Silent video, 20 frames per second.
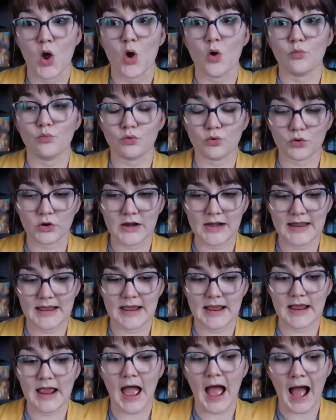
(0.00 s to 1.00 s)

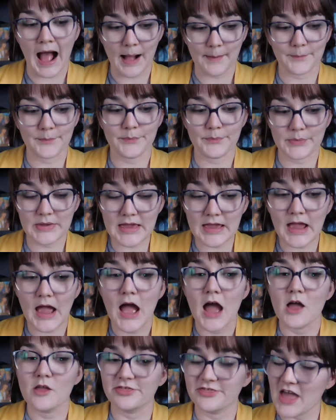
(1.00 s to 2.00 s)
pretty happy.
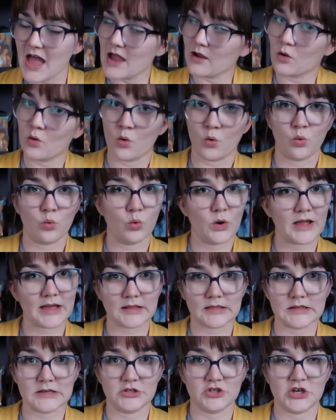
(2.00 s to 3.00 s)
That
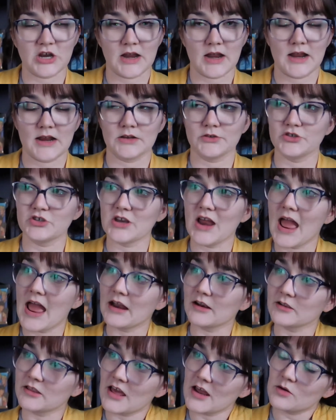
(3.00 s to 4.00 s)
quickly changed,
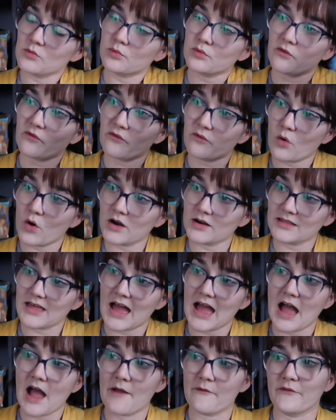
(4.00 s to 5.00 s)
and then before
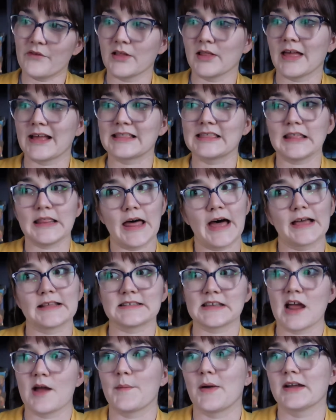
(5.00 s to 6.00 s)
that, I feel like the
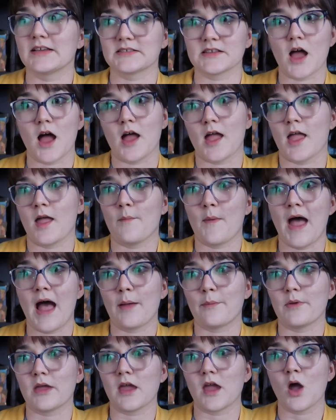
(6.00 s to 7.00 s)
last time I saw him
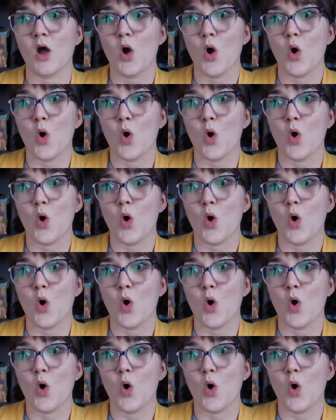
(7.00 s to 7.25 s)
happy